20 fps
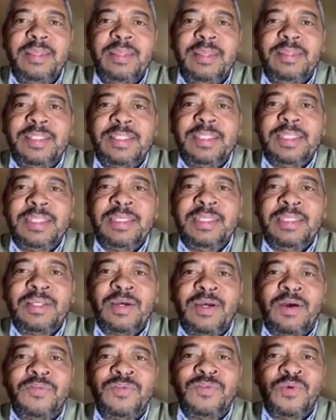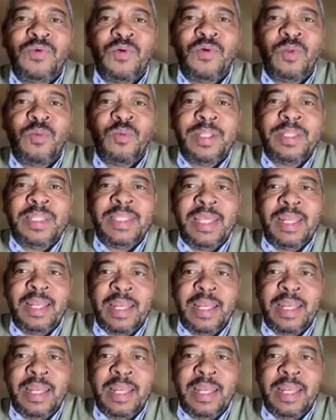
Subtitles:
This is, after all, what the